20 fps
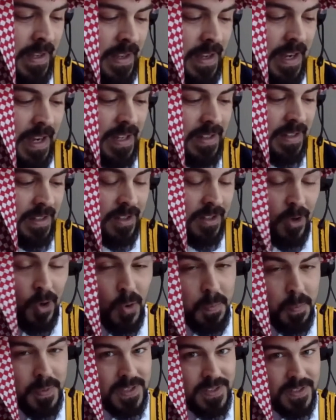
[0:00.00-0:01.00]
I
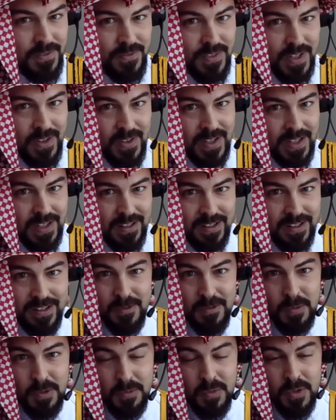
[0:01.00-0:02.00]
hope it's very
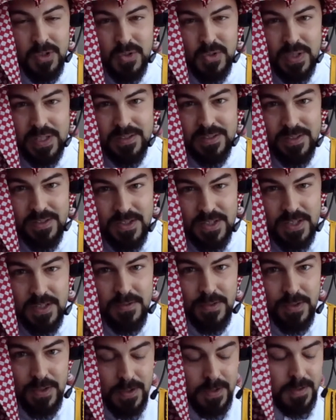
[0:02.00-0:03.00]
clear what we're trying to
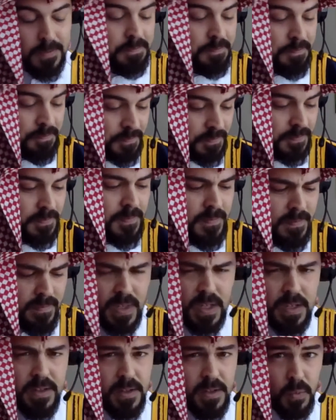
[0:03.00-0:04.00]
achieve here.
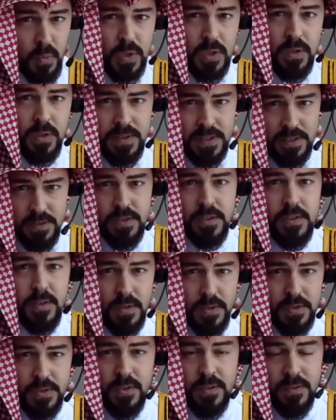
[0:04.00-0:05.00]
You will need to
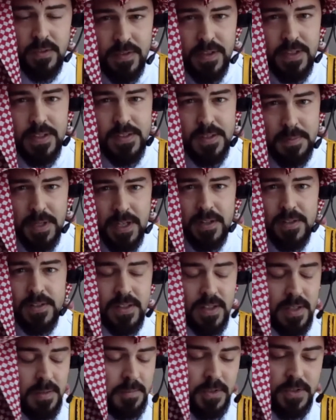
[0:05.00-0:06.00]
know certain things about
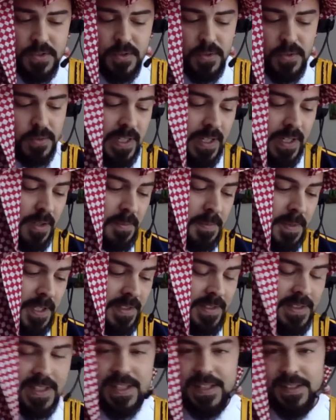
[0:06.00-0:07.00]
Islam. There's no doubt
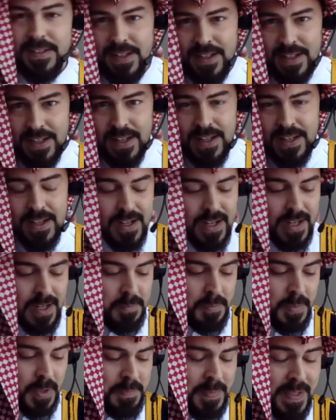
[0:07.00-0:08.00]
about that.
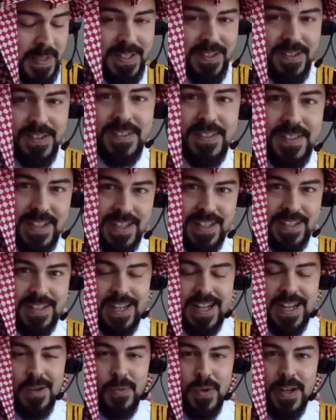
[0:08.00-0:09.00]
But beyond that,
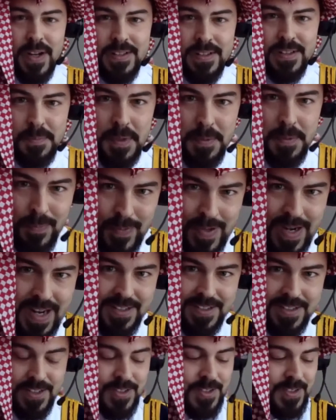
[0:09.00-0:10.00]
I want it to be
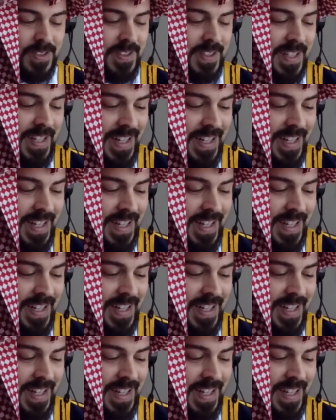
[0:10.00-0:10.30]
practical.